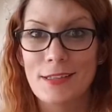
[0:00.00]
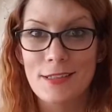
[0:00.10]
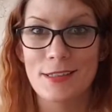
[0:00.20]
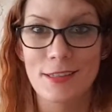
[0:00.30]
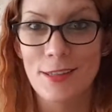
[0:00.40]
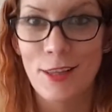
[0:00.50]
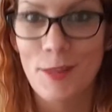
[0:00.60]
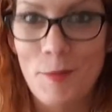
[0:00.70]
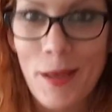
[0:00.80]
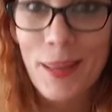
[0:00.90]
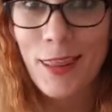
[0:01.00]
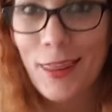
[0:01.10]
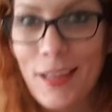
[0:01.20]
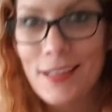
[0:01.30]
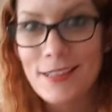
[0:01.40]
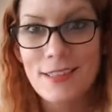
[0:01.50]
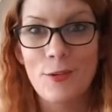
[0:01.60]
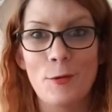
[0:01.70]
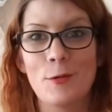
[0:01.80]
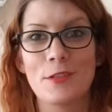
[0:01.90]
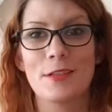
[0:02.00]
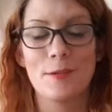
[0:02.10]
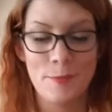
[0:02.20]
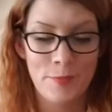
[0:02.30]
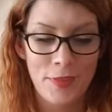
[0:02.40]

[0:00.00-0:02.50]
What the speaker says: There's nothing better than that. It's awesome.